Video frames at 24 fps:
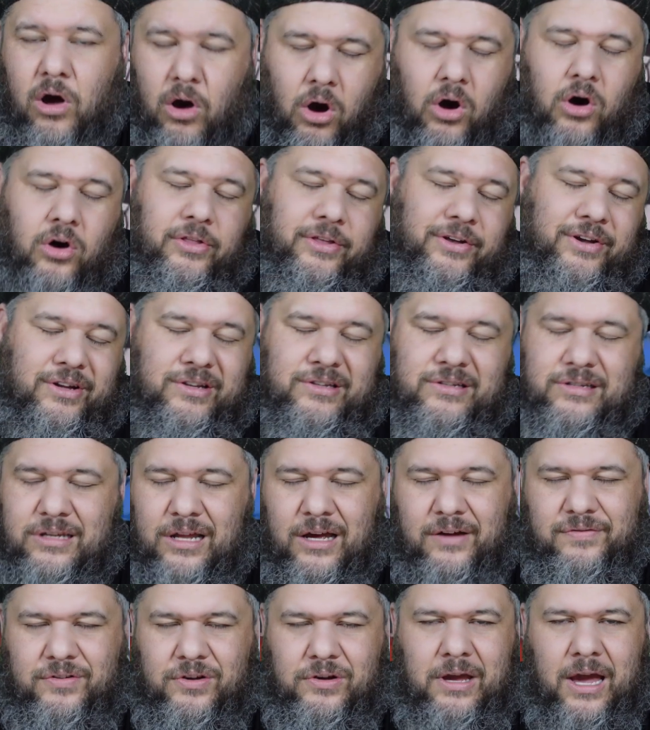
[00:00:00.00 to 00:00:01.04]
all the good
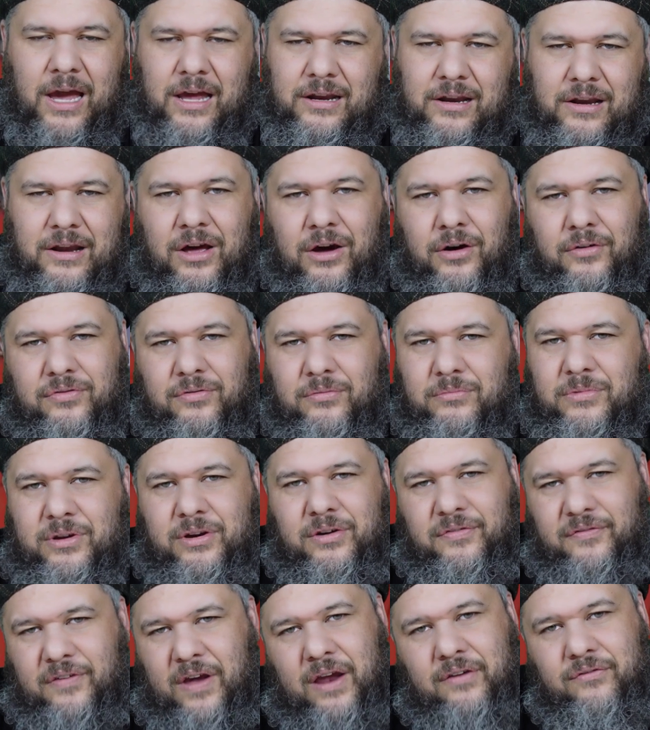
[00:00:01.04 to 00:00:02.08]
stuff you kind of know from your
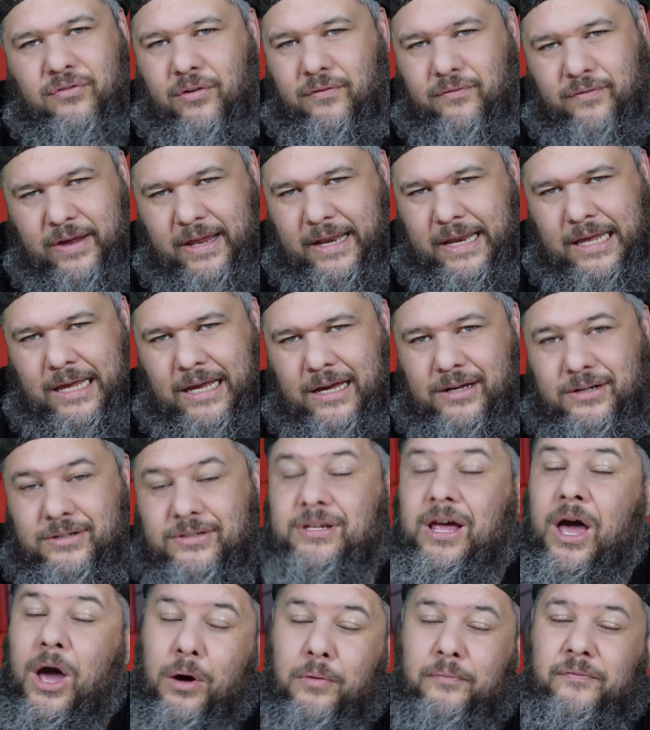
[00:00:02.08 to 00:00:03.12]
favorite videos.
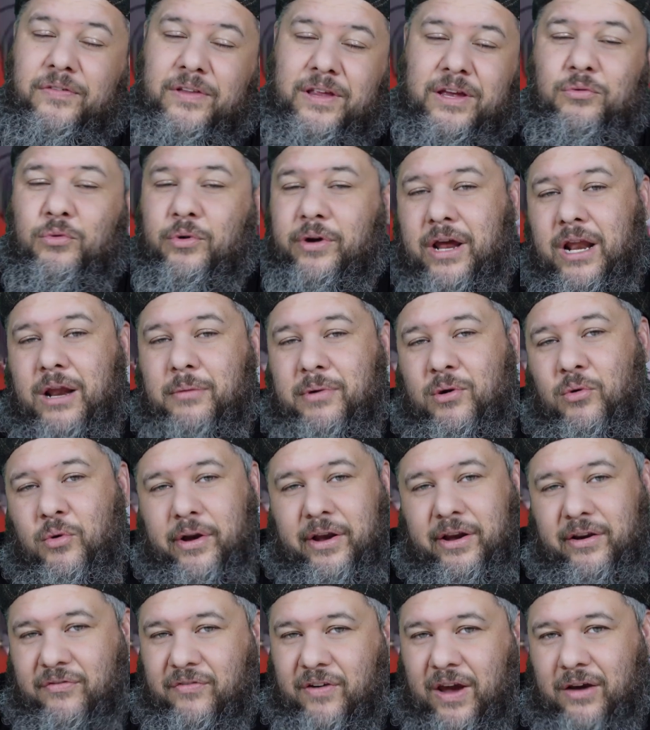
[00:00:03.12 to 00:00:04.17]
Hopefully, we're going to be one
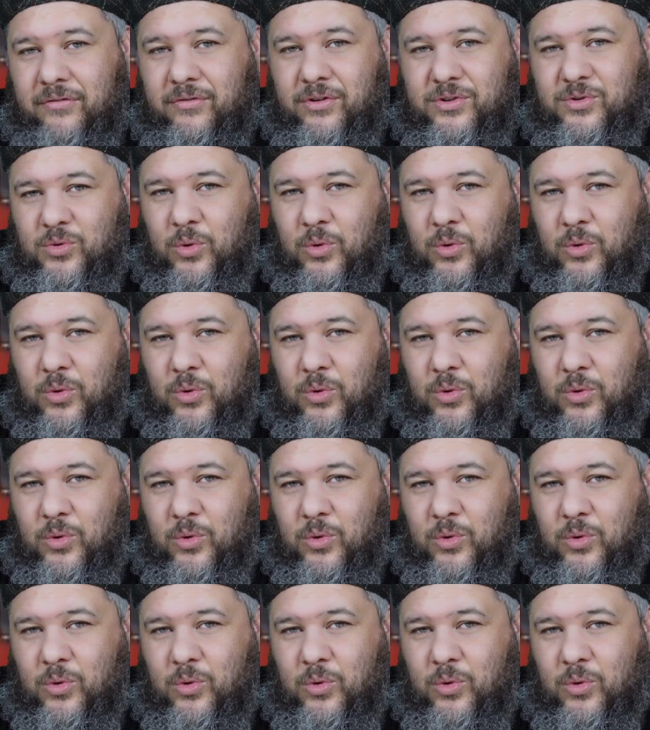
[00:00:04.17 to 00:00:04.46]
of your favorites